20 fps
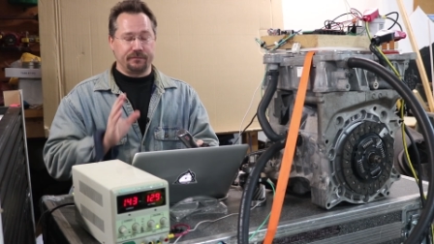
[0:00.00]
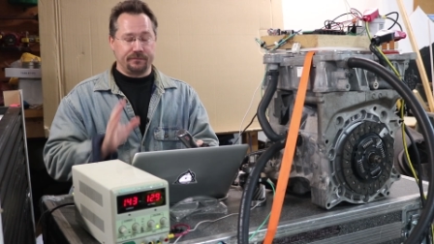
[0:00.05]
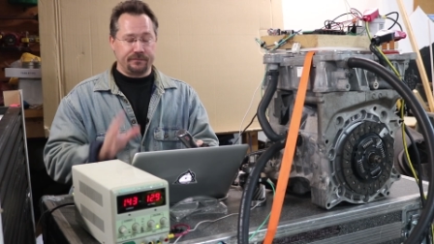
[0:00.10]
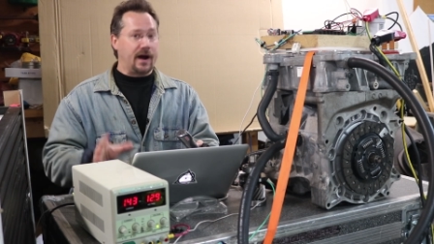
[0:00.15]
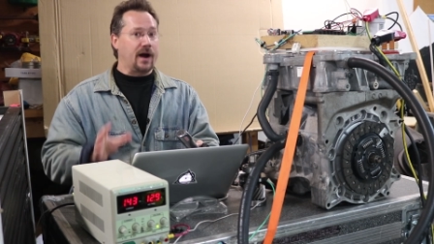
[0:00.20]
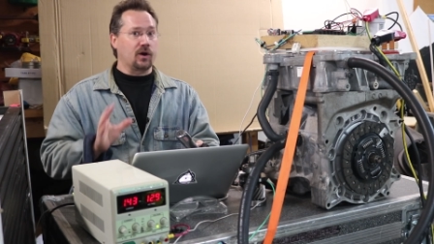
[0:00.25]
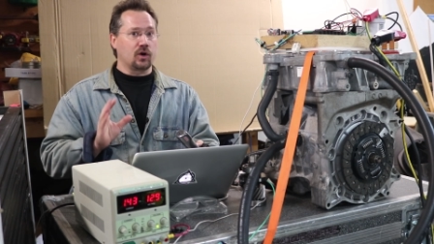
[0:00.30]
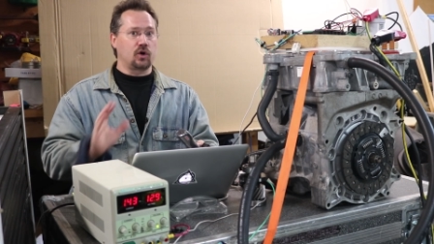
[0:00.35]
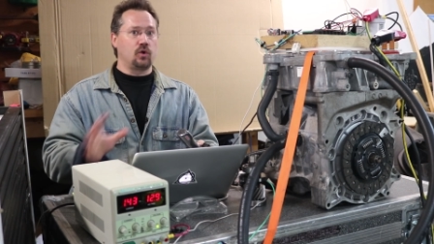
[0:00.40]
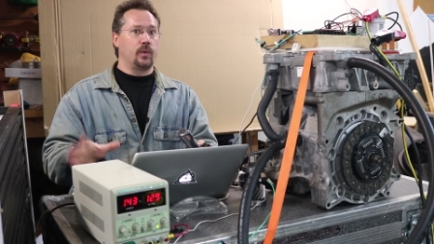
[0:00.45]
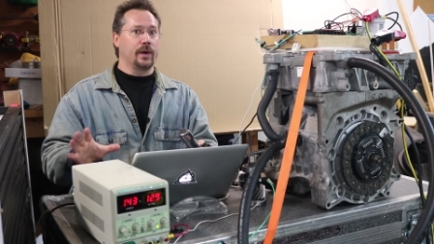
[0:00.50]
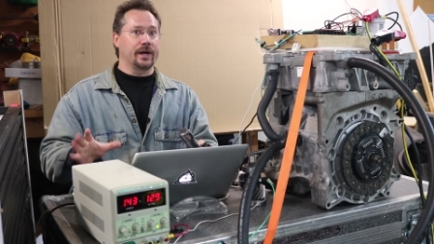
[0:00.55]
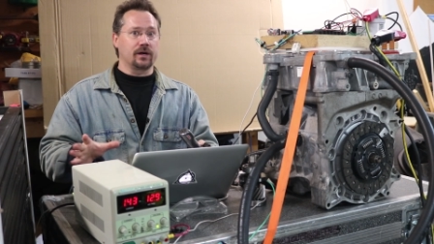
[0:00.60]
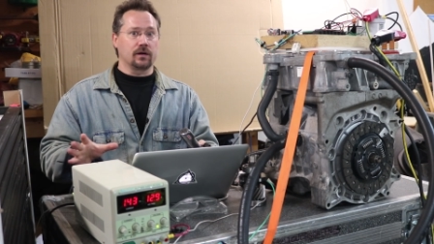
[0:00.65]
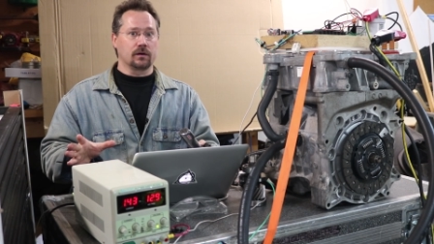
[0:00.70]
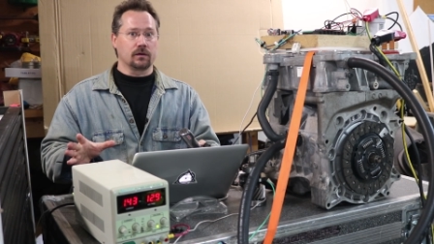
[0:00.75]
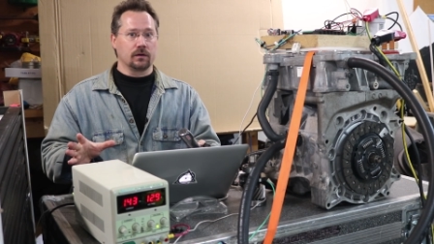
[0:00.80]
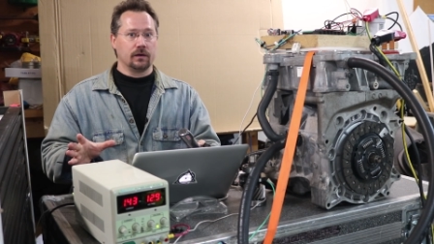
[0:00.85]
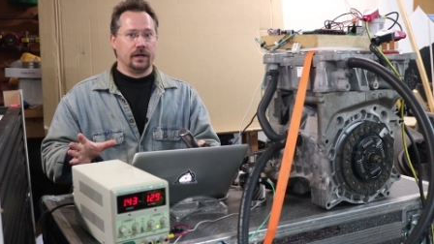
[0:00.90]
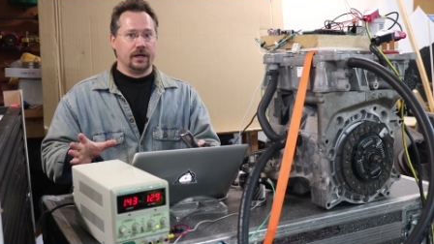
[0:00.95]
far
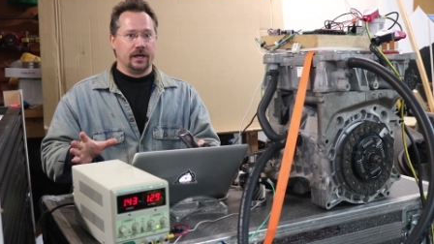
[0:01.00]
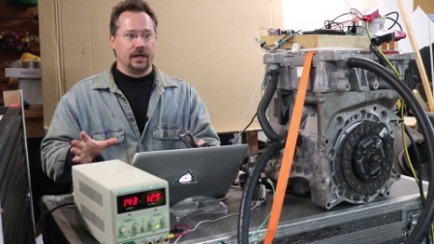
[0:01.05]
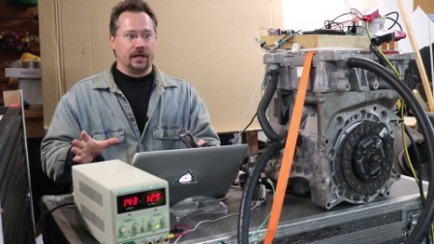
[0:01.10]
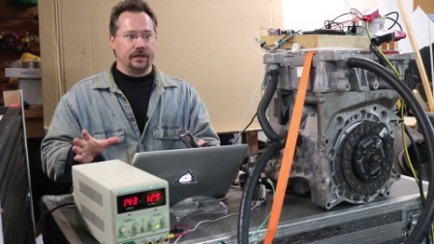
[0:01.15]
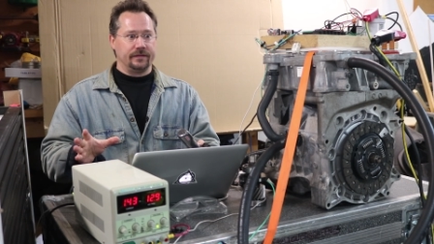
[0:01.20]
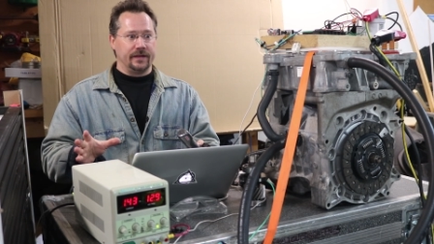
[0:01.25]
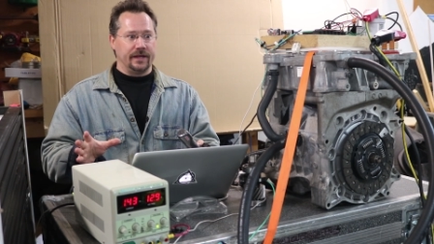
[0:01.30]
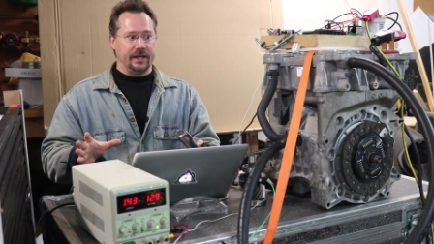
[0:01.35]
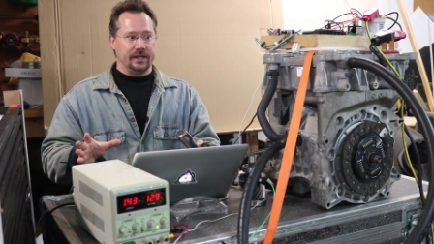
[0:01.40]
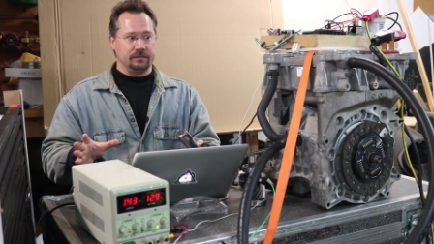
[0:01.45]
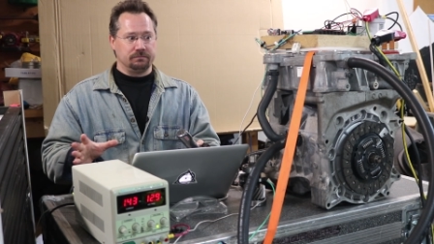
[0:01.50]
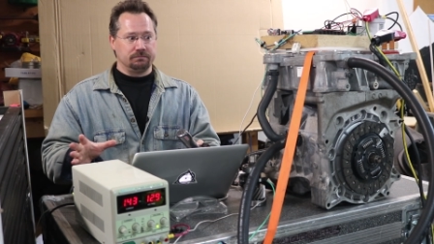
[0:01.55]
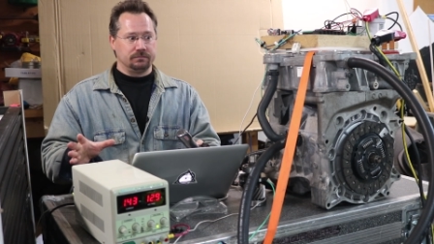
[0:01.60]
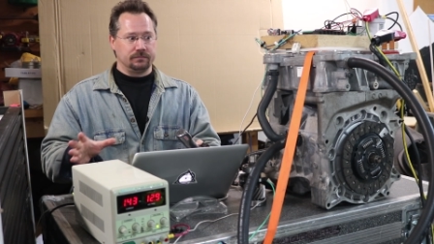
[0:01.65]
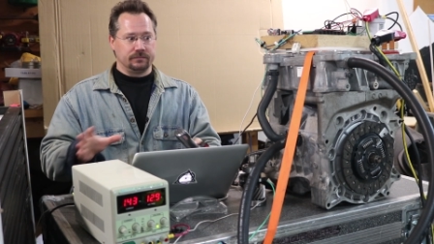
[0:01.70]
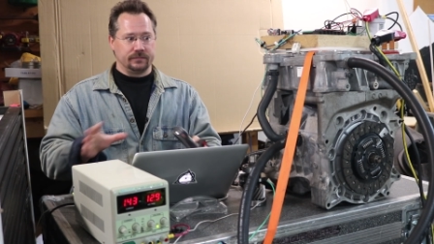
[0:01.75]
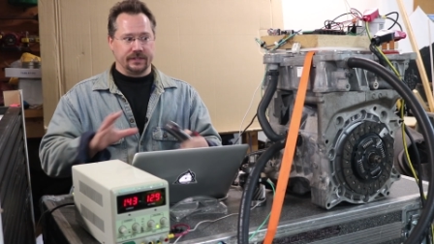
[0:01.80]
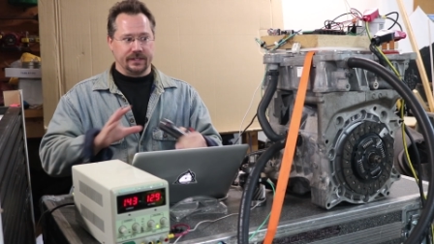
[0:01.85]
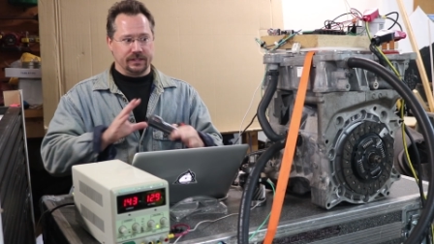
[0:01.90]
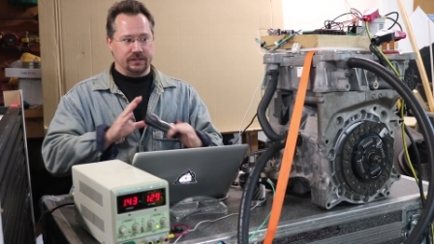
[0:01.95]
quicker
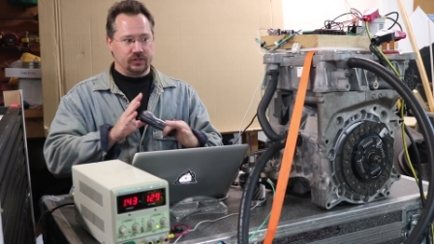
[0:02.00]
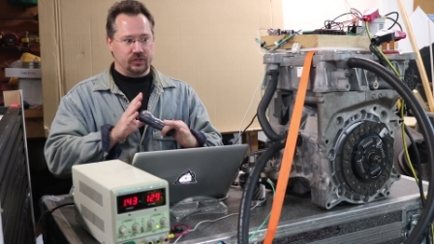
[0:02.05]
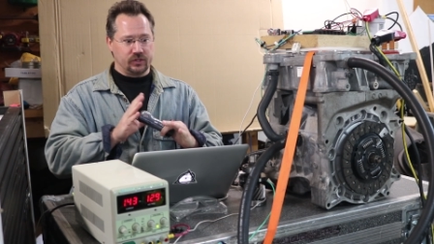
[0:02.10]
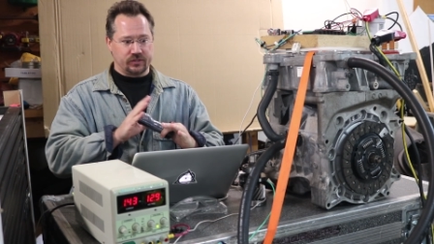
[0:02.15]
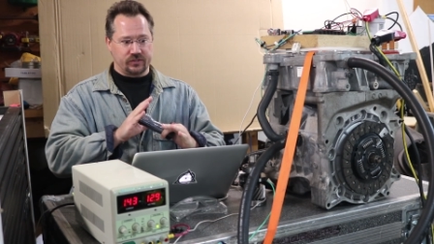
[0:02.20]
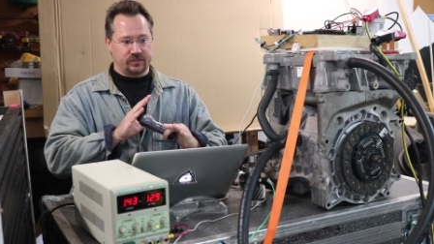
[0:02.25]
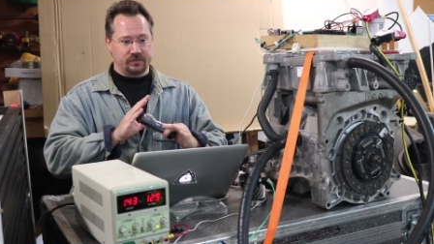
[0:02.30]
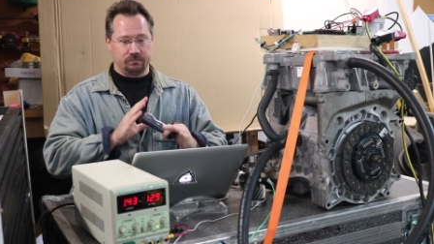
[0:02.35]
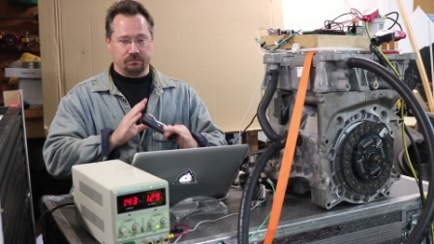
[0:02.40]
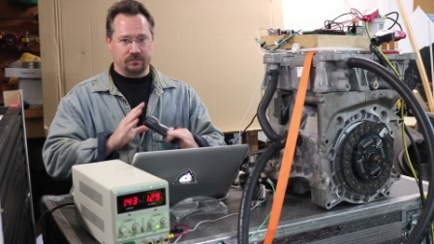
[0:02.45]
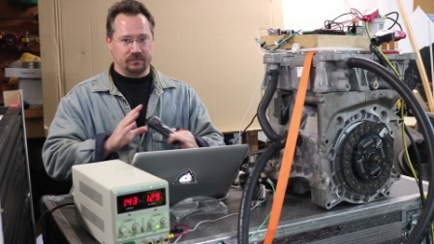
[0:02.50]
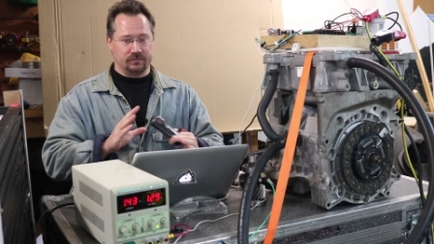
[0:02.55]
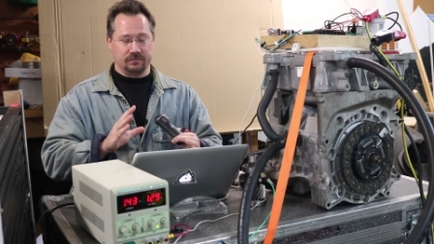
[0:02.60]
than just